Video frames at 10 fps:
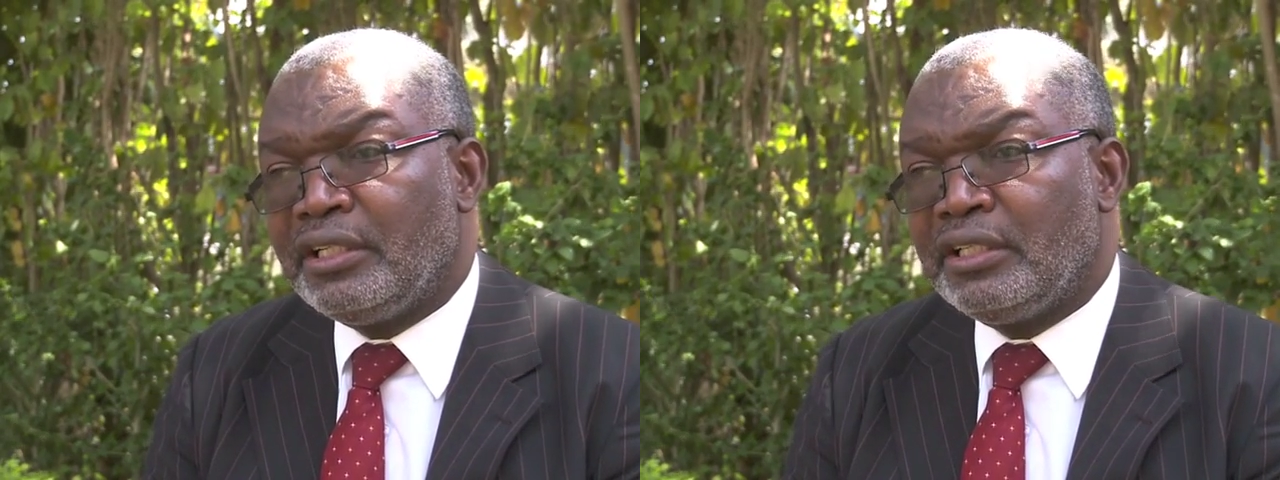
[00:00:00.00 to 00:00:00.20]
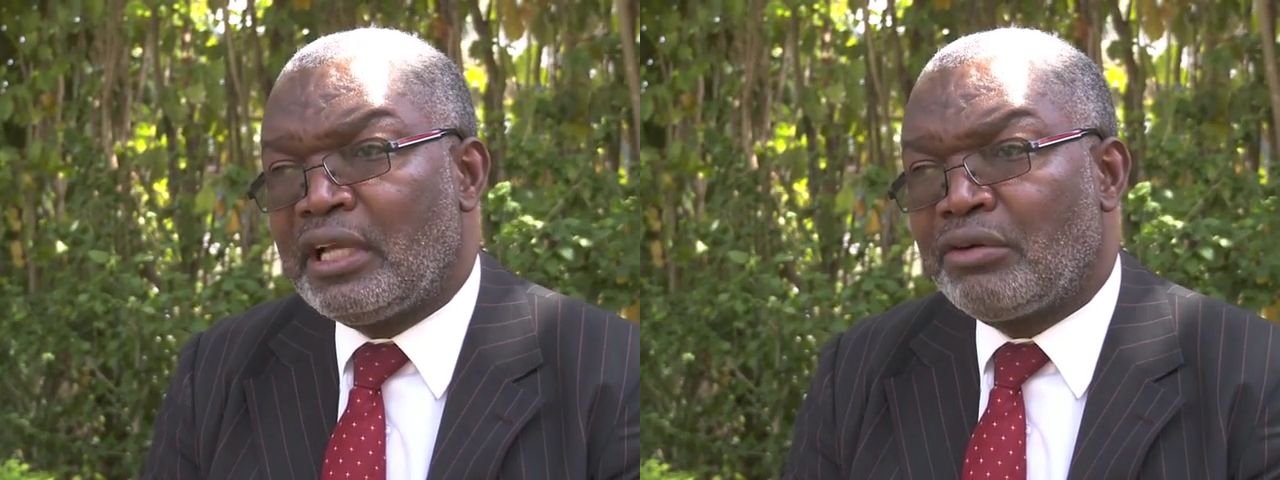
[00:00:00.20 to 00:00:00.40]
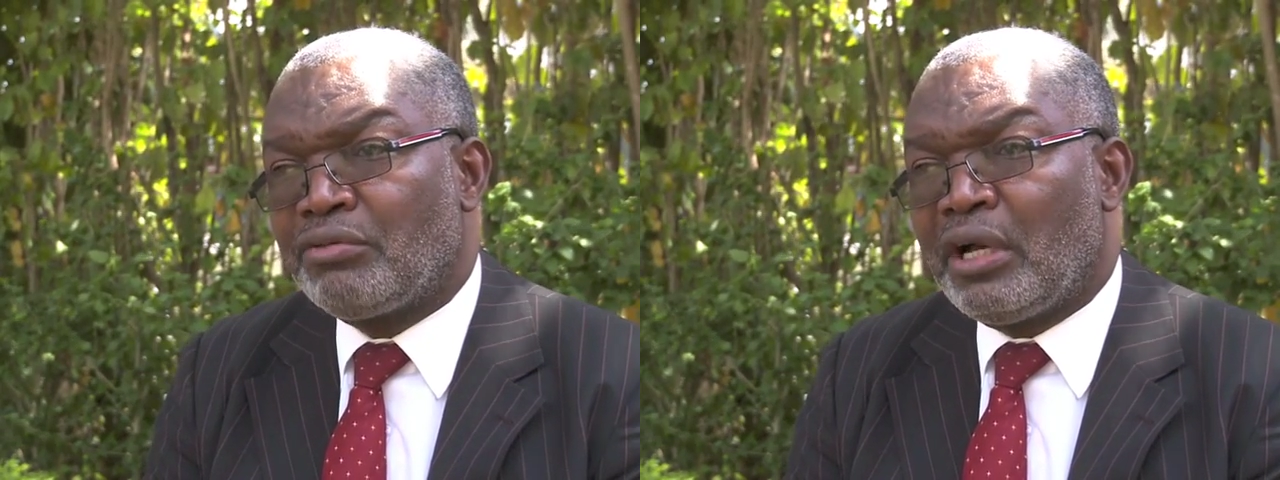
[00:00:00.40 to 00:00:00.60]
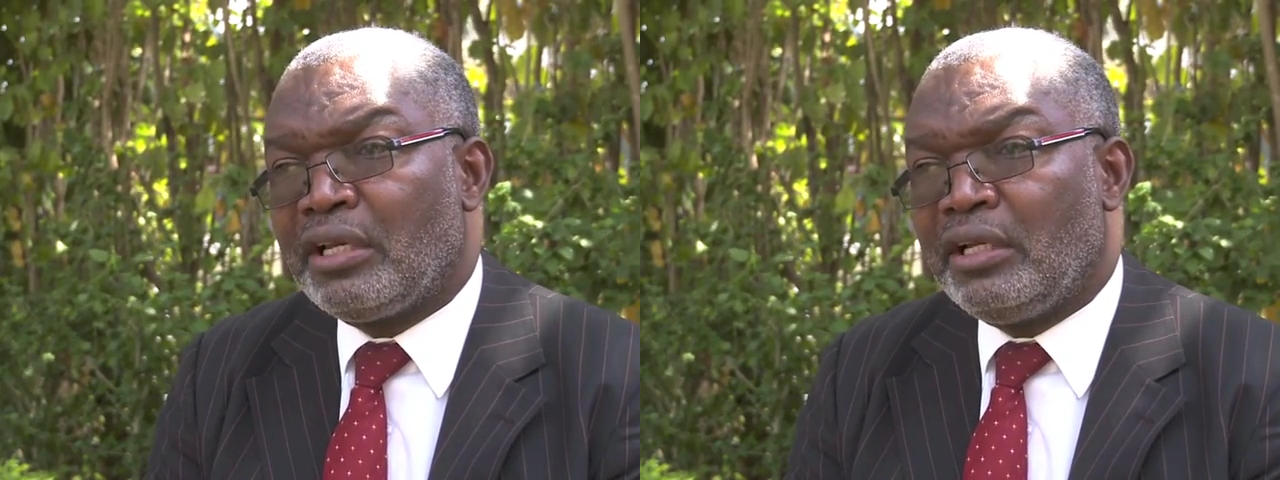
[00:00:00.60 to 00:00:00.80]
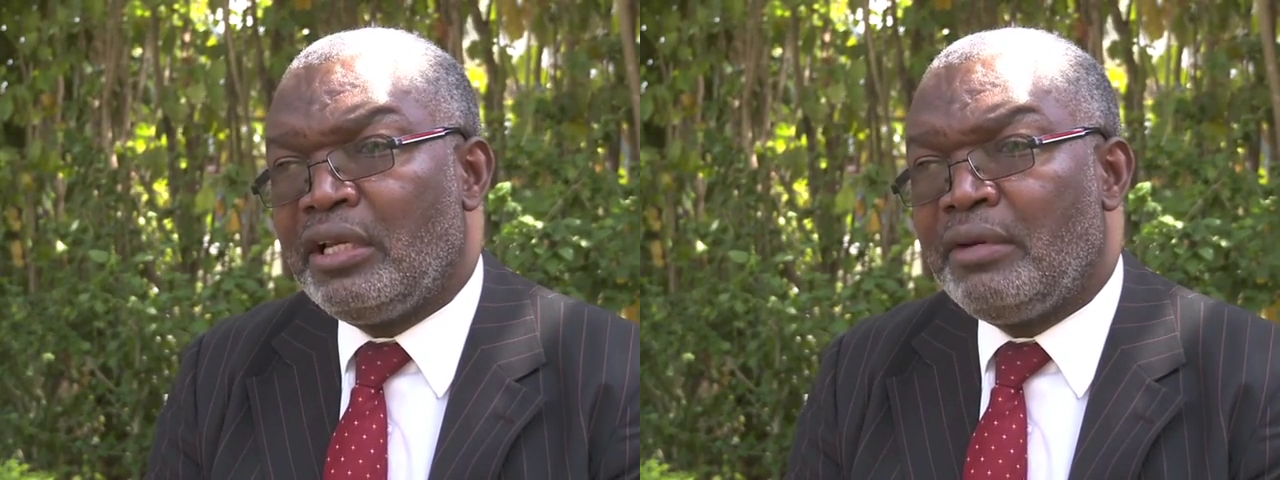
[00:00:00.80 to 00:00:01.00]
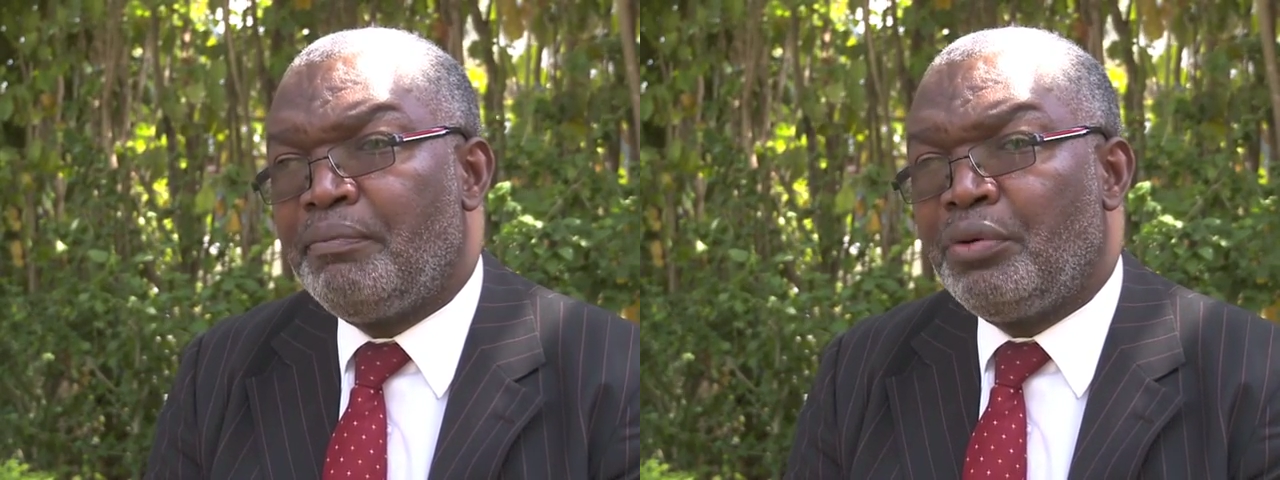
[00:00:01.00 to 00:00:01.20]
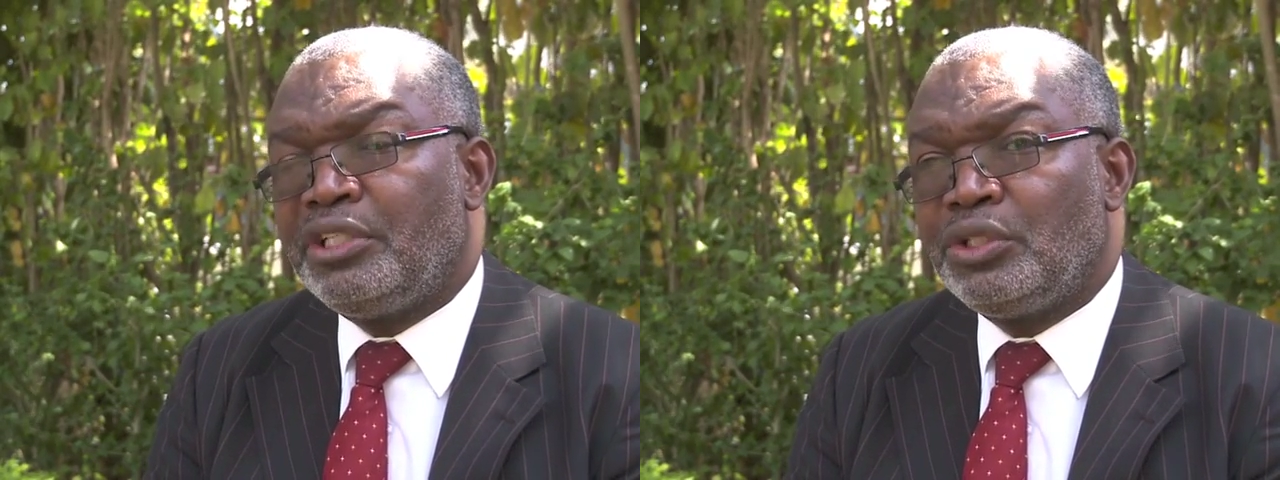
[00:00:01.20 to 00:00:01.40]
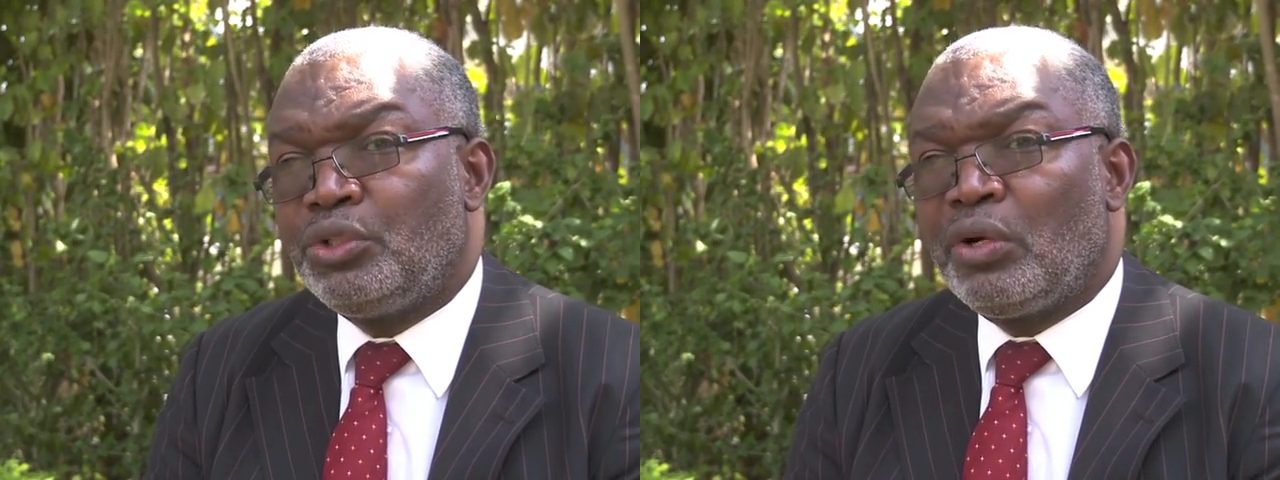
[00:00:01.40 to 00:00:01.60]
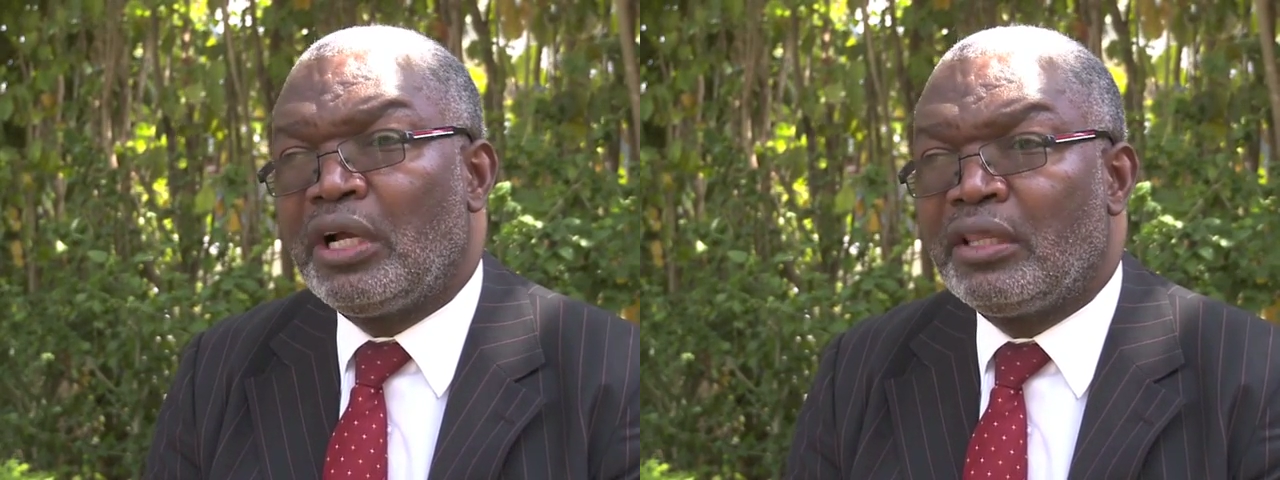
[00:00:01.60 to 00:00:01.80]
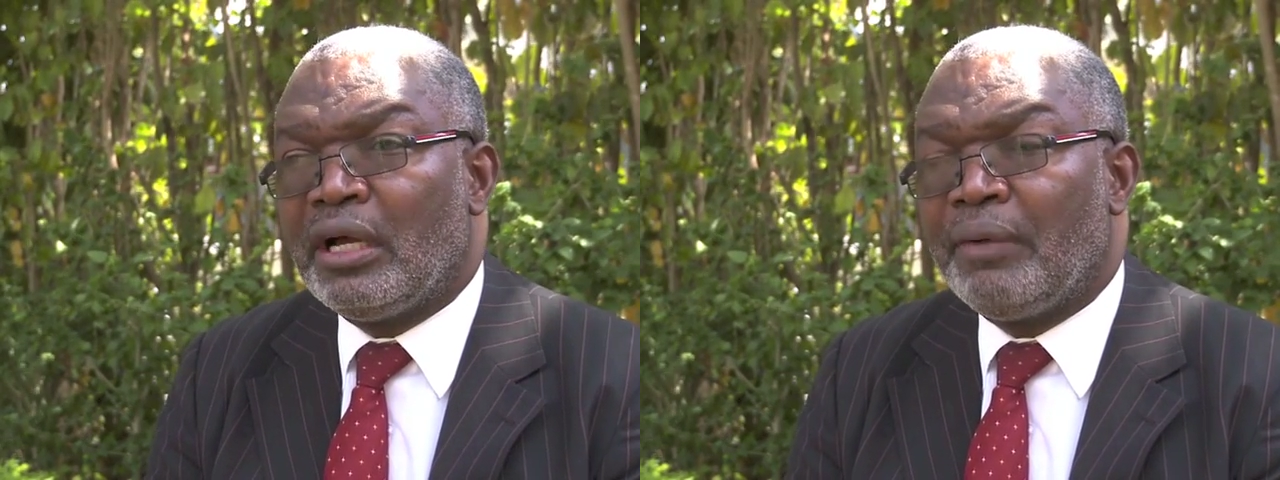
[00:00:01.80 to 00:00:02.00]
is actually in putting
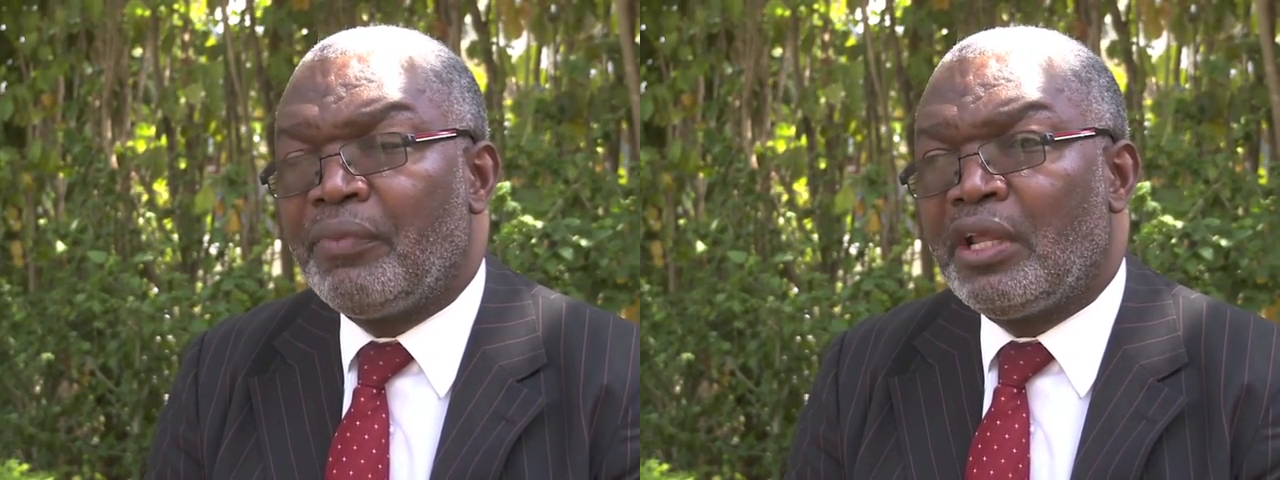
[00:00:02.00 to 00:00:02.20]
together